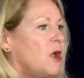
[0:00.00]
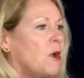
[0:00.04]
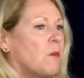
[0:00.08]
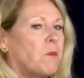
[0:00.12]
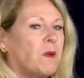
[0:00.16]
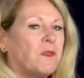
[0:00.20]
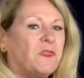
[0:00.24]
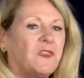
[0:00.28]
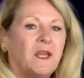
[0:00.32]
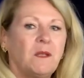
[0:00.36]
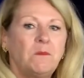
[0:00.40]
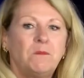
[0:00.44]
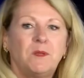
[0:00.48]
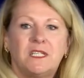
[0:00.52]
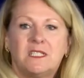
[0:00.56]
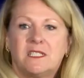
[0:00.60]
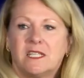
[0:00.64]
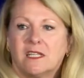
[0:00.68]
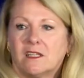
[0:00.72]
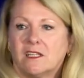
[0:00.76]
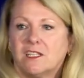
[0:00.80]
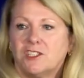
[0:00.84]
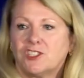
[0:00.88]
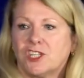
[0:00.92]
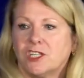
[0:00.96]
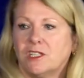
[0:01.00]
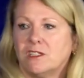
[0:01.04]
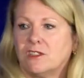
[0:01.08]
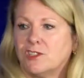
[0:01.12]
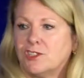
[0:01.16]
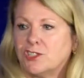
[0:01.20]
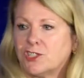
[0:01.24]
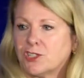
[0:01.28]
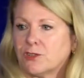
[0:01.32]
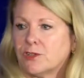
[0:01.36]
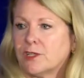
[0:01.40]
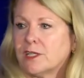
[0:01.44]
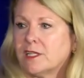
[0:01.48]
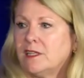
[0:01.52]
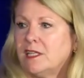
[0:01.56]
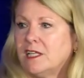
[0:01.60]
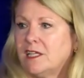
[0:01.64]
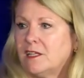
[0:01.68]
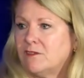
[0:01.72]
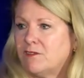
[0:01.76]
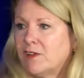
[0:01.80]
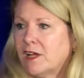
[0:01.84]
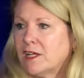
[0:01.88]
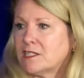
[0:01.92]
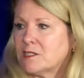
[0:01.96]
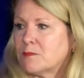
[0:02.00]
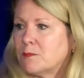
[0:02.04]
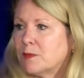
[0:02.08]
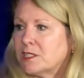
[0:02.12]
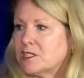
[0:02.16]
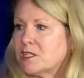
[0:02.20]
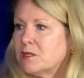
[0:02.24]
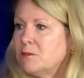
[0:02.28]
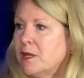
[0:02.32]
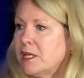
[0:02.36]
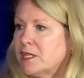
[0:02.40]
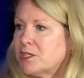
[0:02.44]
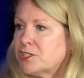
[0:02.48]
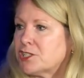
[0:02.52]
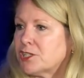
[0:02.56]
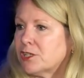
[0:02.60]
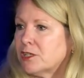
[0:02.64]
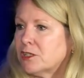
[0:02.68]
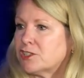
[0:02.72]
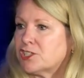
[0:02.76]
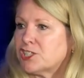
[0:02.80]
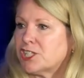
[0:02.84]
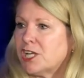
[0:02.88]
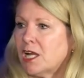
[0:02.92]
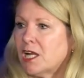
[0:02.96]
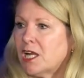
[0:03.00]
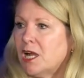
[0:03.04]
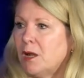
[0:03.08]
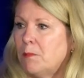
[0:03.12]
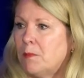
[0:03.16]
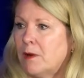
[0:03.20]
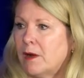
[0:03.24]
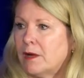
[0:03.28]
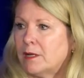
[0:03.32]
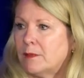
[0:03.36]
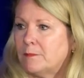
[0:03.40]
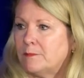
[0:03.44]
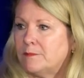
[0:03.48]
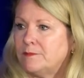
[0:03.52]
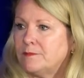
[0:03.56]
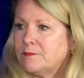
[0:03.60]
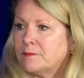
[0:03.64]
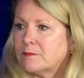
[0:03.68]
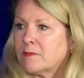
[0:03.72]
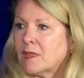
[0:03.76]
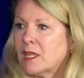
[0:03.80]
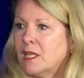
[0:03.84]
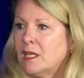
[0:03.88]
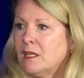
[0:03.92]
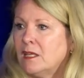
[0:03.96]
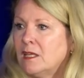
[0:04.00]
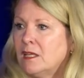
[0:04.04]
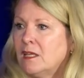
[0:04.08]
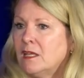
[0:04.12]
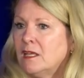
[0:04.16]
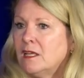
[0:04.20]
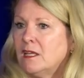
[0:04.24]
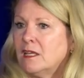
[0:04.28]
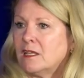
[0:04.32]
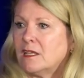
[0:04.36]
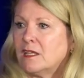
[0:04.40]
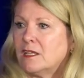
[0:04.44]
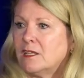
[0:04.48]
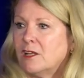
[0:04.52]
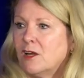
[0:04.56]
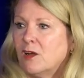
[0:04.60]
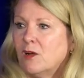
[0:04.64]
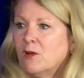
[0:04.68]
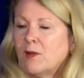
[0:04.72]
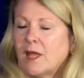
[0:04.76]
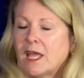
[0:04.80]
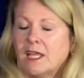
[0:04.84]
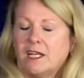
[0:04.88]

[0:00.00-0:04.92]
but then be diligent during the investment to make sure, check up on them you know?